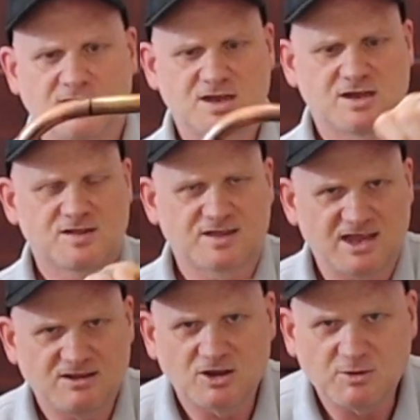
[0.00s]
And you can
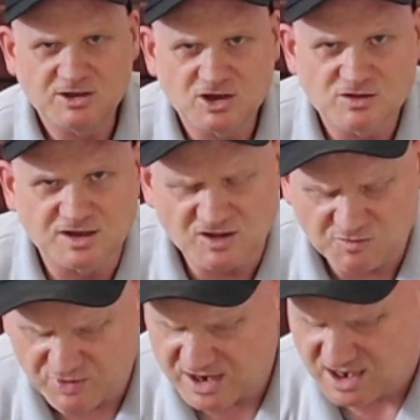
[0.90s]
see using a
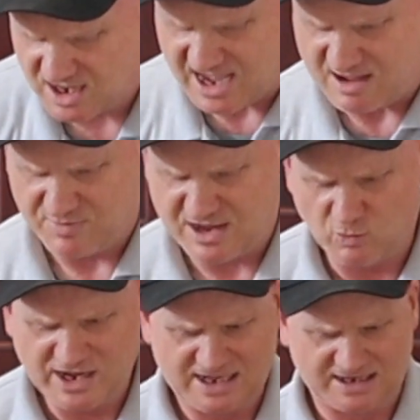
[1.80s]
spring, you can't be a
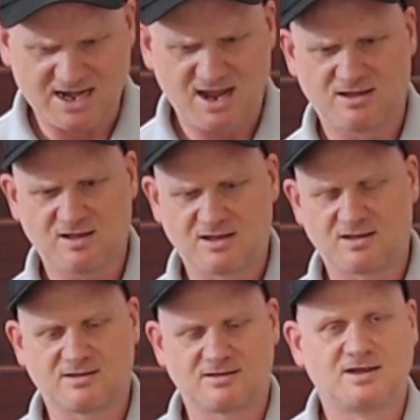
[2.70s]
weakling.
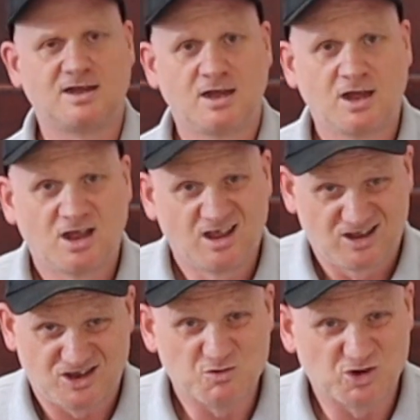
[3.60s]

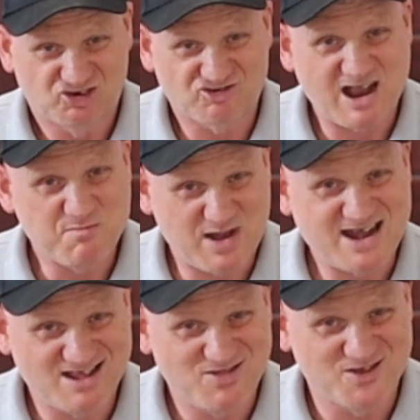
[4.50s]
You want to try bending